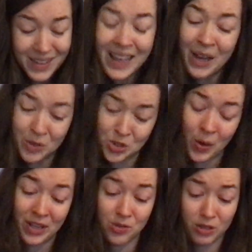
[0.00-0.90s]
It was
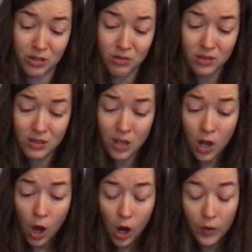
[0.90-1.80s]
quite true.
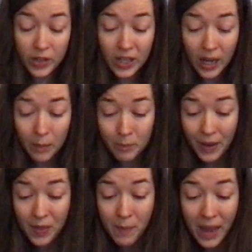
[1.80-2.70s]
Overcome
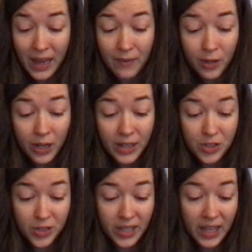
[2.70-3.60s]
by the pain of her
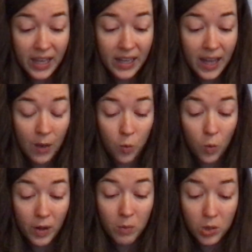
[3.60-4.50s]
injury, Anne had
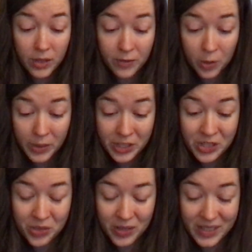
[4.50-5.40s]
one more of her
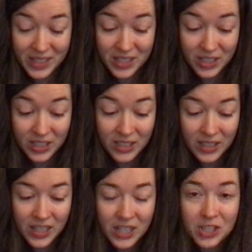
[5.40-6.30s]
wishes granted to her.
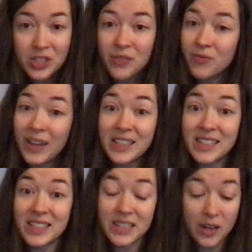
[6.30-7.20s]
She
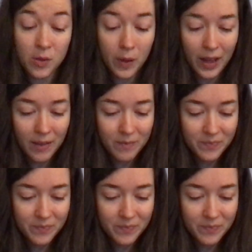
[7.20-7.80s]
fainted dead away.